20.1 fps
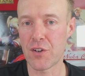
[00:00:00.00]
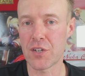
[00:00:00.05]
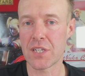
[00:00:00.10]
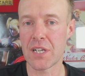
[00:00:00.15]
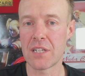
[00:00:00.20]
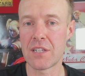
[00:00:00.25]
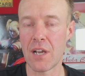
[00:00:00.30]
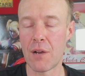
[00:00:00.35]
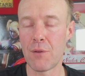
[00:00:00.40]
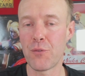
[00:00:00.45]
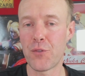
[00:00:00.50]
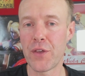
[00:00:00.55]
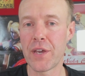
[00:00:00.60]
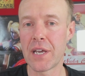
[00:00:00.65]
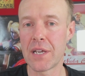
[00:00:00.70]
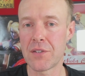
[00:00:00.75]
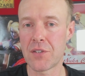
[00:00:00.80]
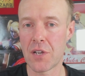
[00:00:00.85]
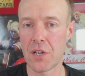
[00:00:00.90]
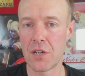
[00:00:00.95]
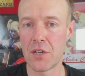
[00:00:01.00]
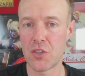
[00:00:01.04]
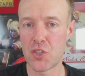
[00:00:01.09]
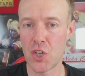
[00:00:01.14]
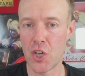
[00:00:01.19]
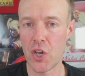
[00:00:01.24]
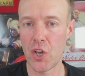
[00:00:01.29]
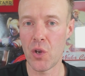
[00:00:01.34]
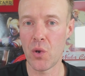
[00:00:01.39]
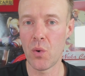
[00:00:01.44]
because I don't think it's going to
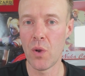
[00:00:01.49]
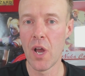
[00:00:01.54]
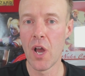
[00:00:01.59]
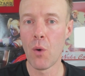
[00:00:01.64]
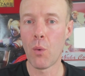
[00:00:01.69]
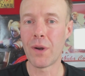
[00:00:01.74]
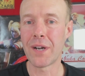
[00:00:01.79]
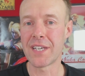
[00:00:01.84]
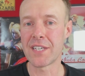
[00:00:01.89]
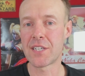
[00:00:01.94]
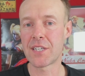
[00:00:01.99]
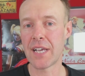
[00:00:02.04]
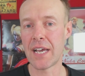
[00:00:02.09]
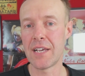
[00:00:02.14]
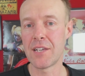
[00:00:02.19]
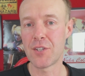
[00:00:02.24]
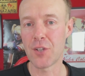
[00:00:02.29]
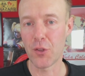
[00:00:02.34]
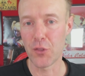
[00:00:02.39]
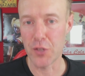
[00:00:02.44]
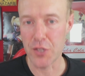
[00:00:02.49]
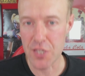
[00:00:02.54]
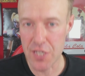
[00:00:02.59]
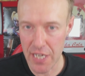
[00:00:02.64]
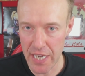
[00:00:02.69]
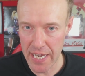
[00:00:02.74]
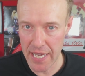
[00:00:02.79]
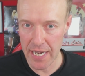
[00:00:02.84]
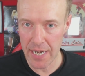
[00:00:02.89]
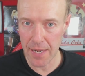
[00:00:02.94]
do what it says on the
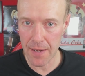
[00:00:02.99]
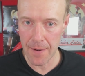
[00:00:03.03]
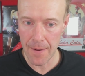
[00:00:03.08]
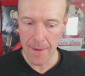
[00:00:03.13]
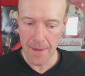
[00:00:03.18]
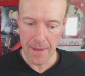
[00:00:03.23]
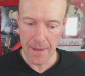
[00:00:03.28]
tin,